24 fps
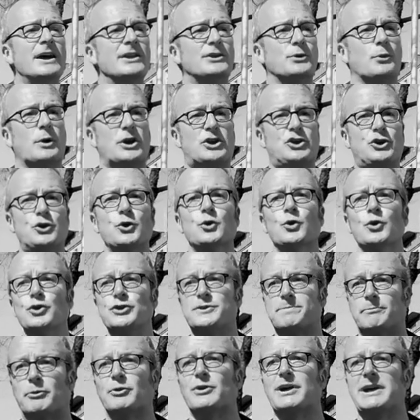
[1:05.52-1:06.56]
There were
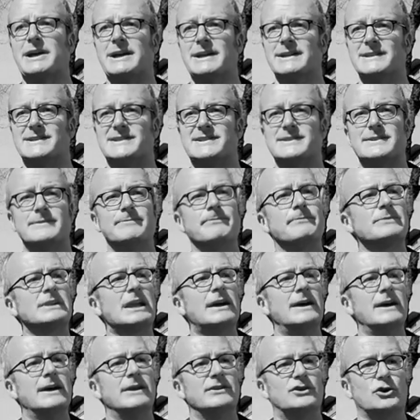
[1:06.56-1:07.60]
huge parades.
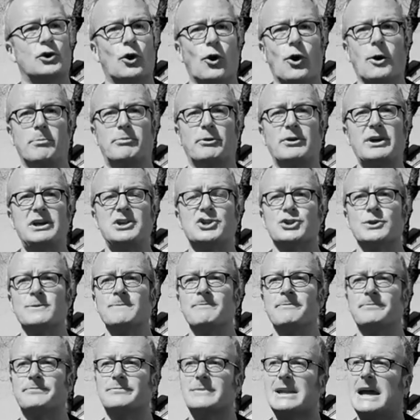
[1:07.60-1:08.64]
The corporation
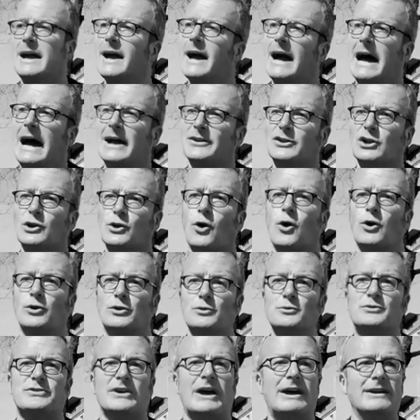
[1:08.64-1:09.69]
and the Lord
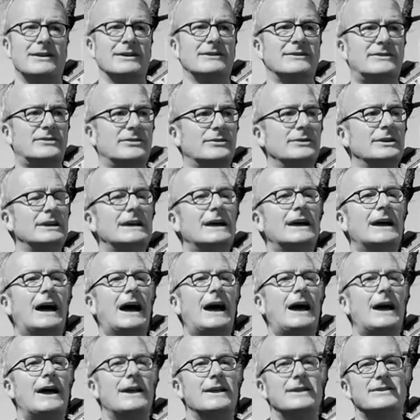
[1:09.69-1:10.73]
Lieutenant,
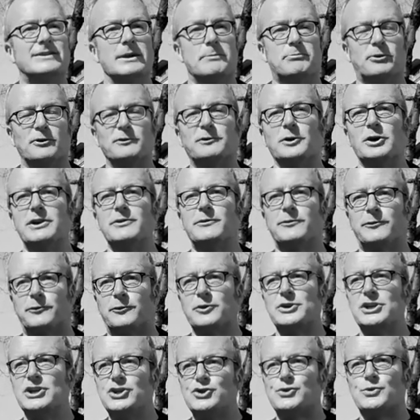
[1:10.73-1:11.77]
they provided
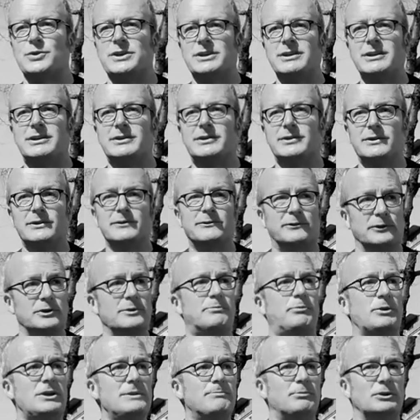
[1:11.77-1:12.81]
free drink for the
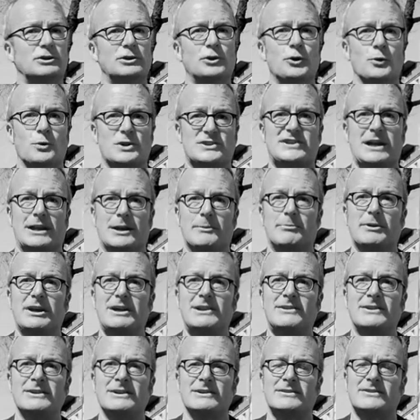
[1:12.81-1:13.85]
people who were
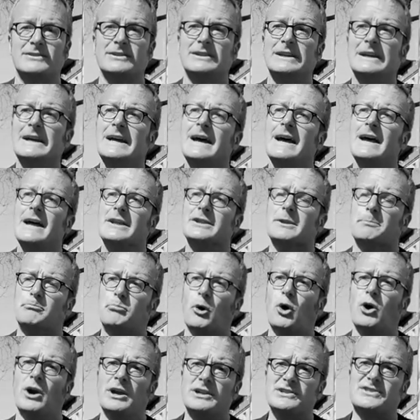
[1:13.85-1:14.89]
celebrating it. The
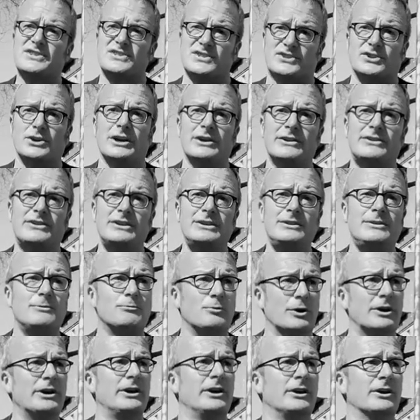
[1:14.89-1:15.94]
Boyne Society
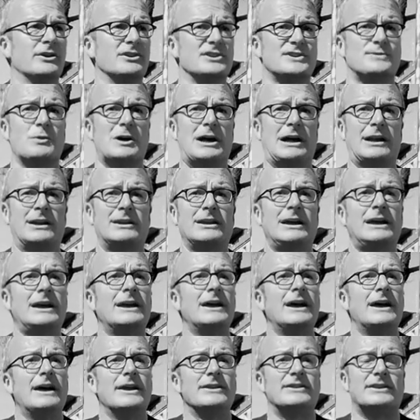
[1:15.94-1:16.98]
were here as well.
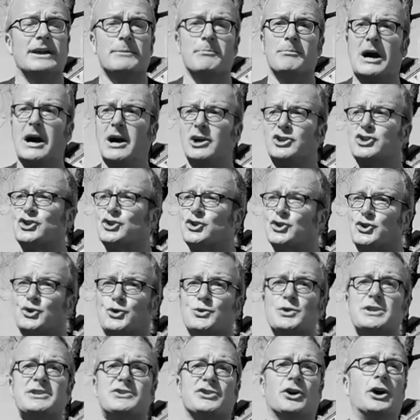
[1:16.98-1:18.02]
They marched
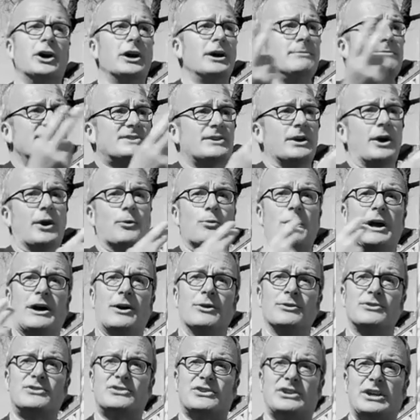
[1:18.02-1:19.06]
three times
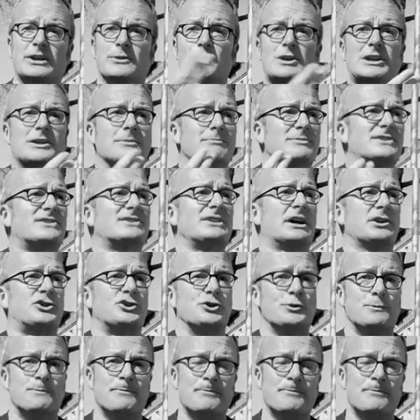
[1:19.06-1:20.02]
around King William's statue.